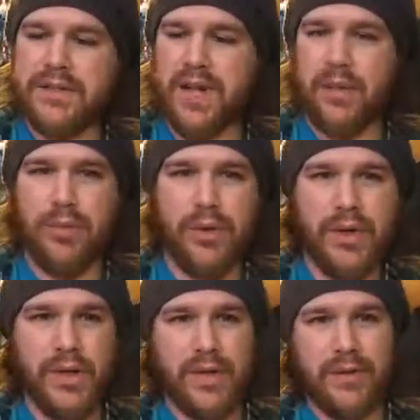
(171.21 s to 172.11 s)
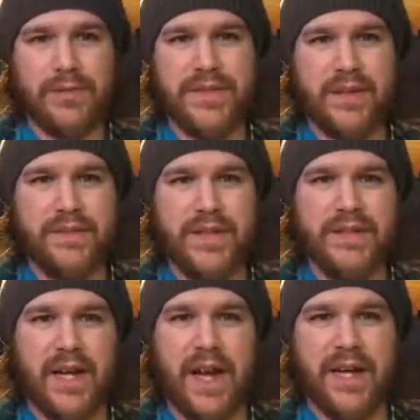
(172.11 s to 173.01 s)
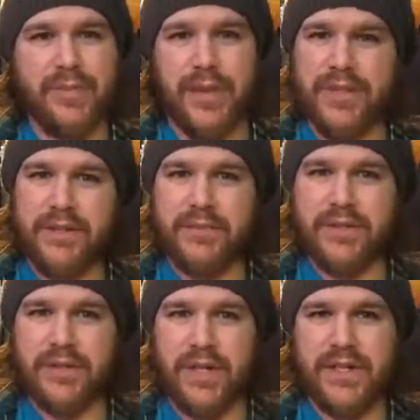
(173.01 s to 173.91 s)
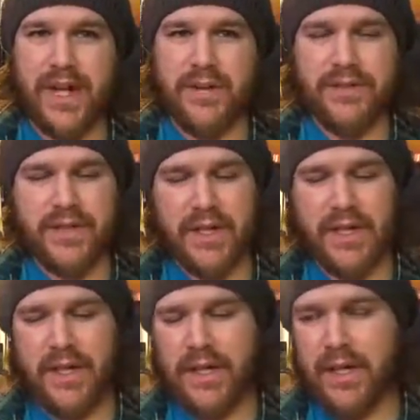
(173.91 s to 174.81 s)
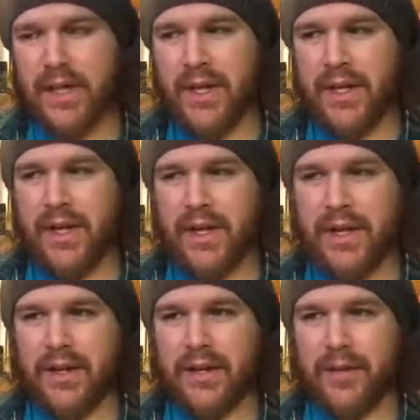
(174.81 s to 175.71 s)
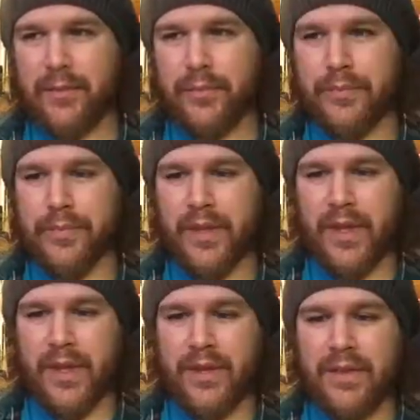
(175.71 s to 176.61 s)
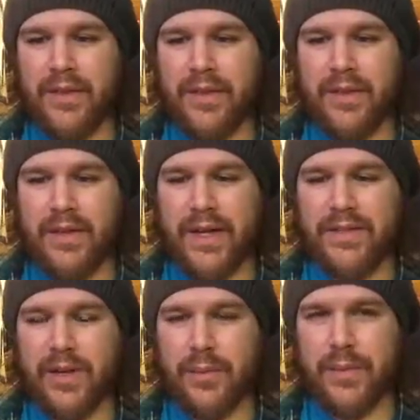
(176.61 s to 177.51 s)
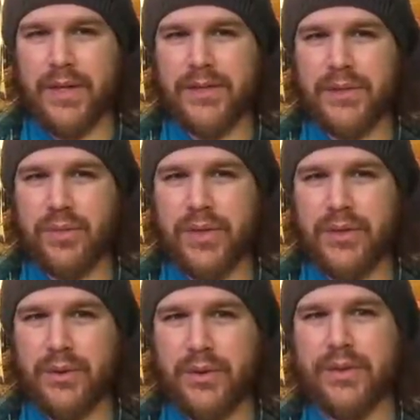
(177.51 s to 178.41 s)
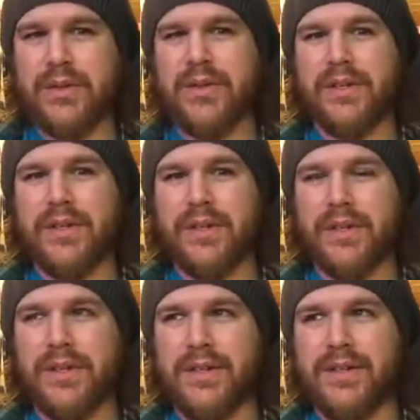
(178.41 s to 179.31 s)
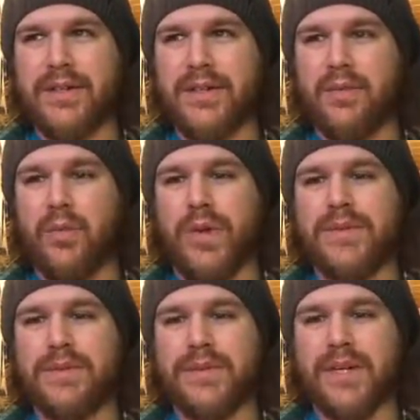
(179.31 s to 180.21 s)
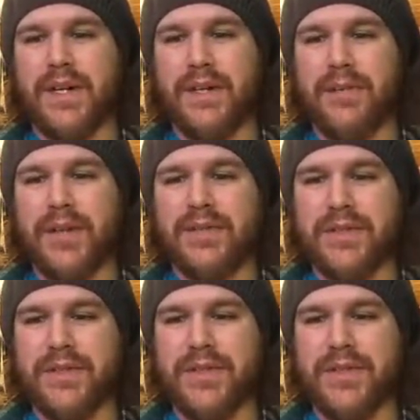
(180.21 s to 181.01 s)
Cyborg himself gets hacked by some strange adversary, and the last couple pages are pretty cool, and to see what's going to come next for the